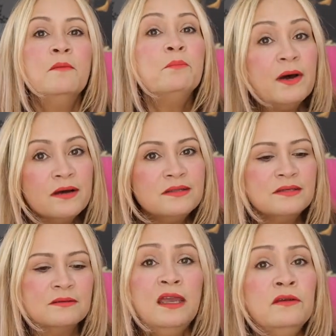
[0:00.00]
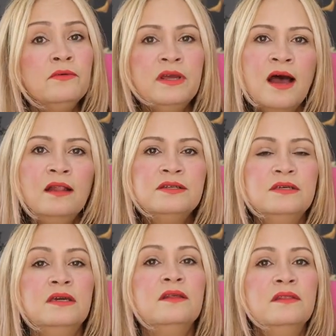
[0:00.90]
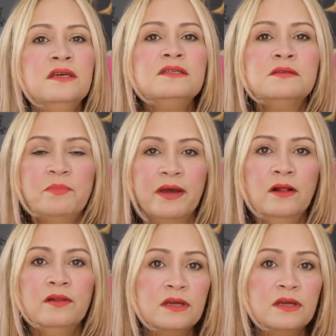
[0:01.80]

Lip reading: But in reality, this spell